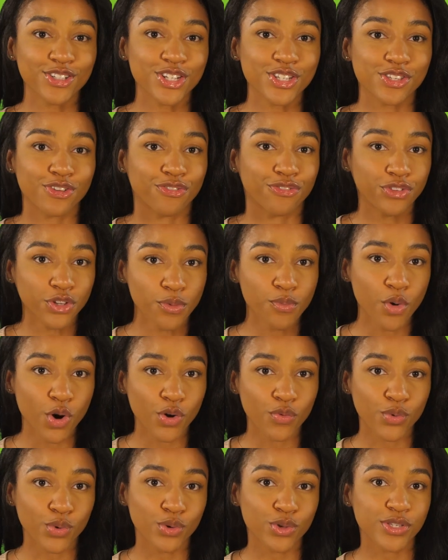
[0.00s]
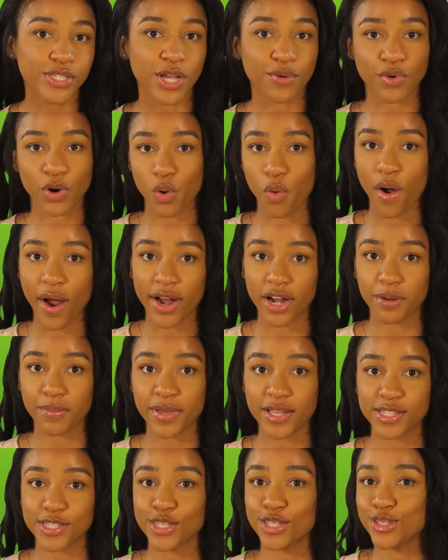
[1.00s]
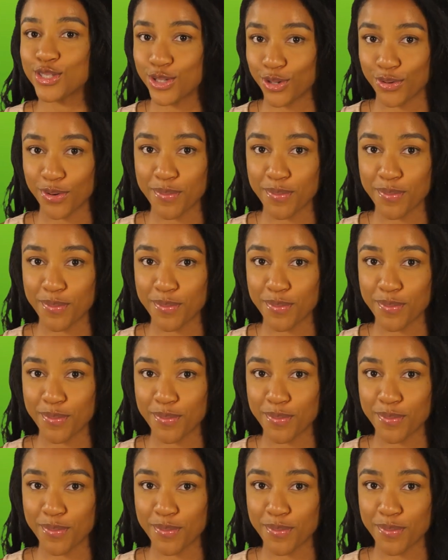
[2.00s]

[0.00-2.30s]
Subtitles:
are just a few more rules and requirements to